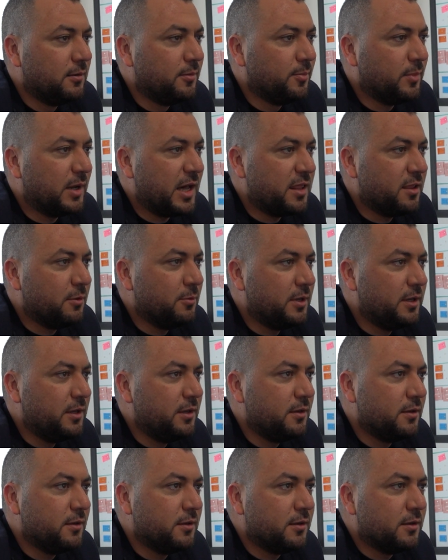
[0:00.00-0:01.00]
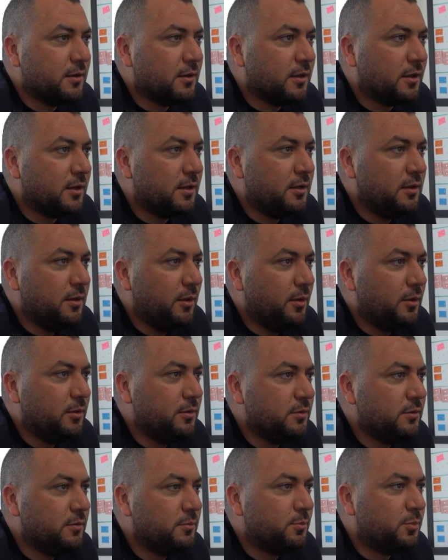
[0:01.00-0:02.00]
By the way, I
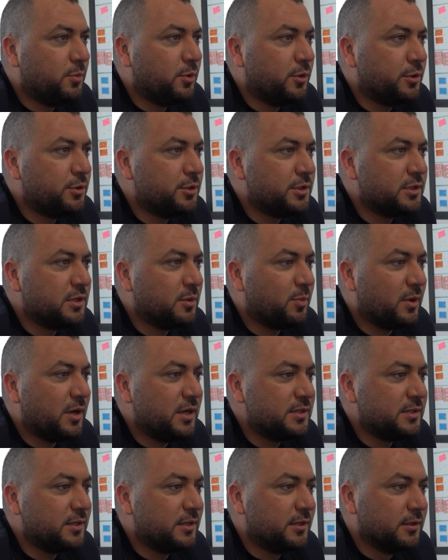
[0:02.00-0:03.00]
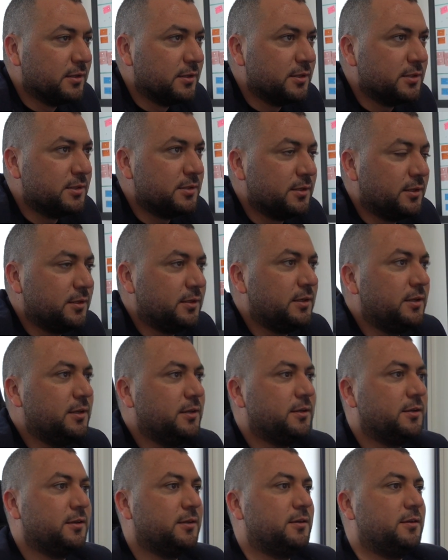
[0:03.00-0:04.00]
purchased a bicycle yesterday,
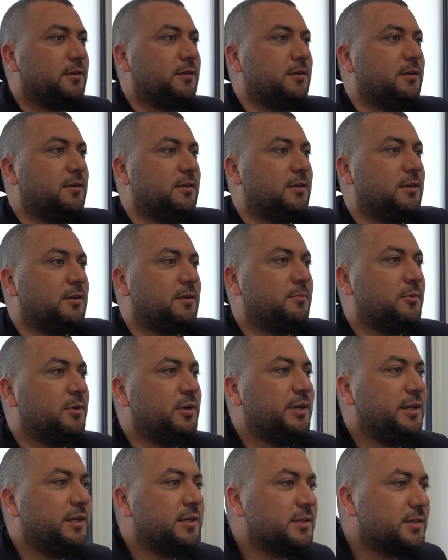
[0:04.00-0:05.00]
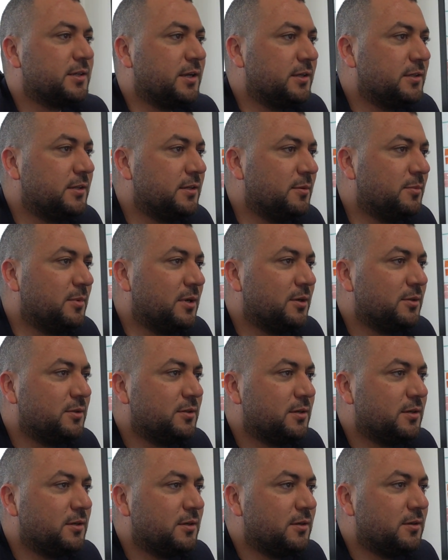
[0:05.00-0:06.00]
and I'm really excited
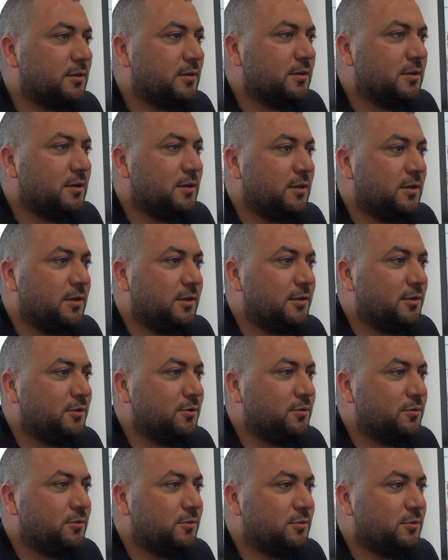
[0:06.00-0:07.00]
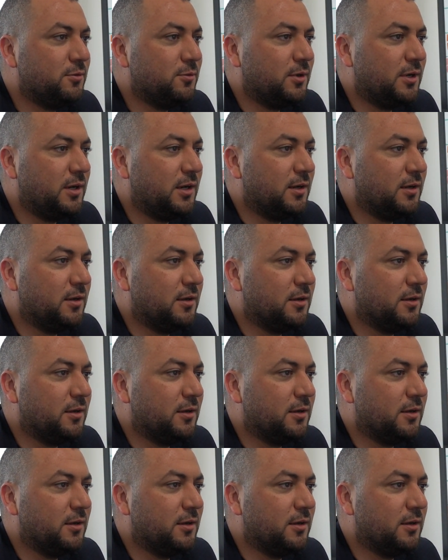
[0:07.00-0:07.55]
about touring